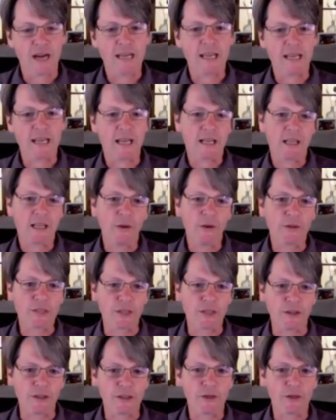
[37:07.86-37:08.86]
Try to get
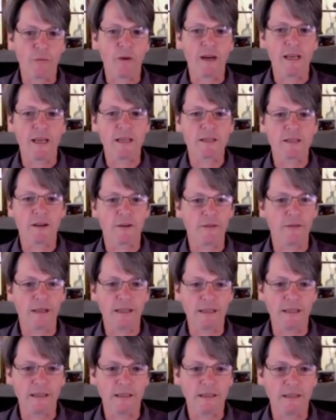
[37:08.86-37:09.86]
closer to what is
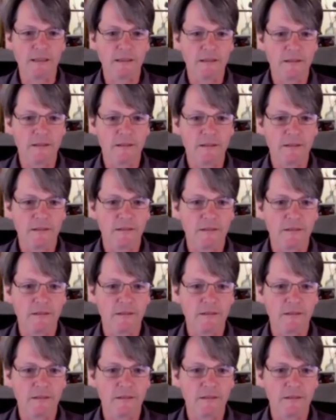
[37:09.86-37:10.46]
already.